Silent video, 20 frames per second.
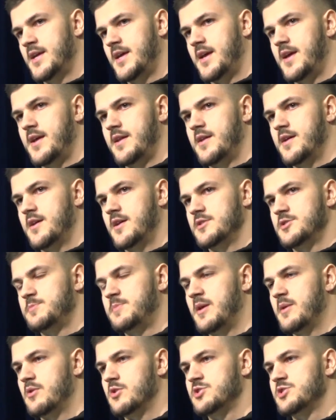and uh, just
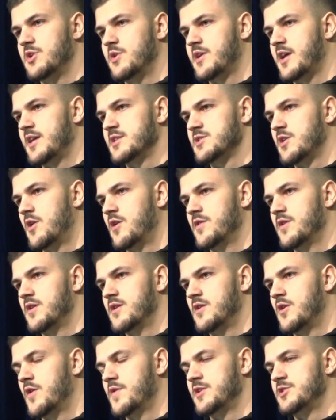be able to showcase all
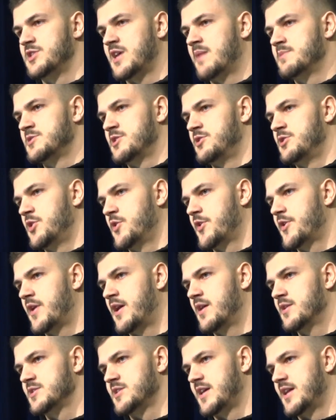the all the jobs that you do at
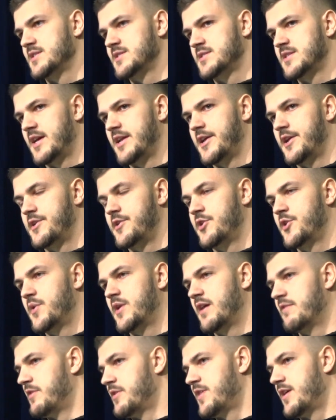Ohio State as a tight end. You're
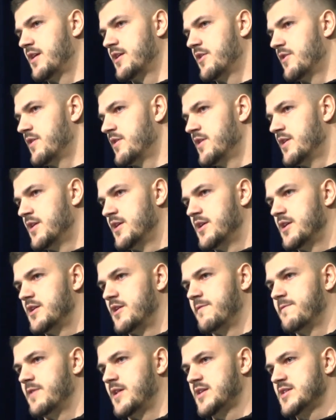doing everything. You're
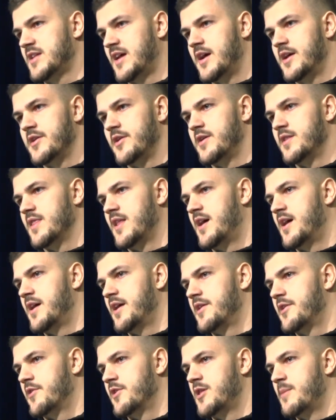you're flexed out. You're in
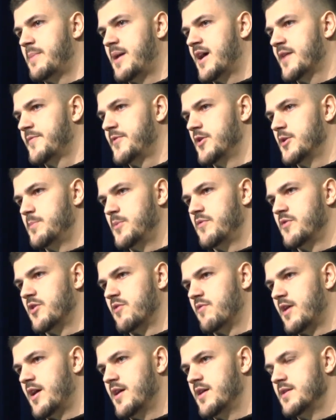line. You're in the backfield, moving
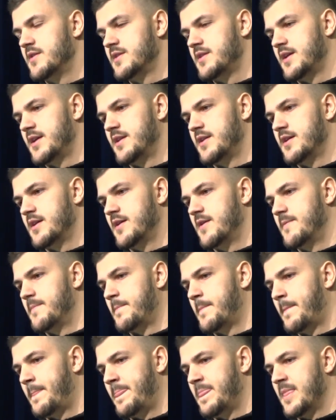around. And um,
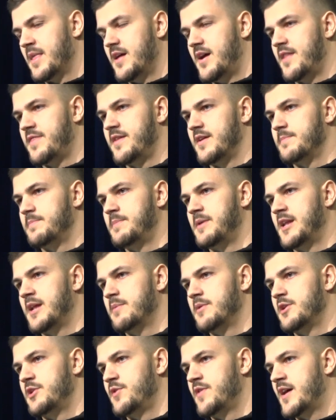I think being
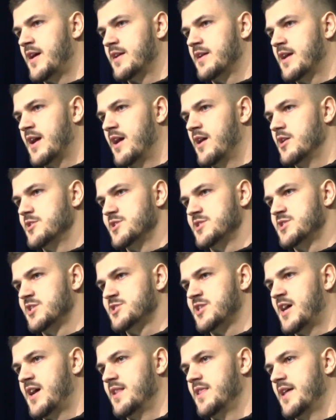able to do that in college at such
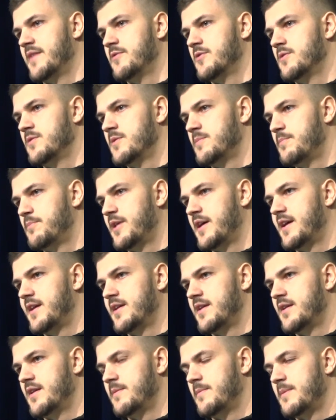a high level, playing
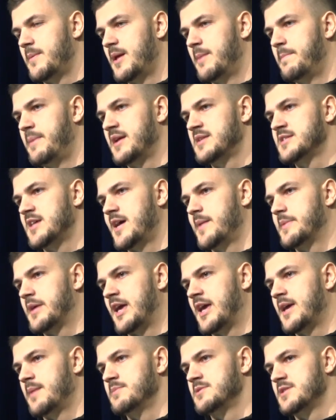in, in big time
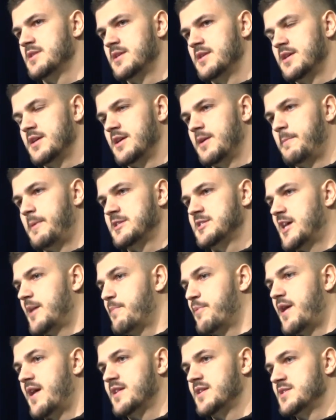games, big time
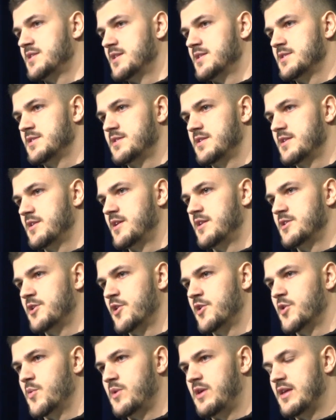practices
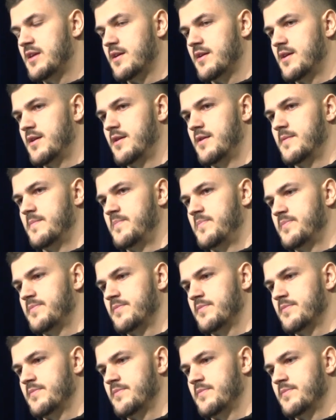during the week, um,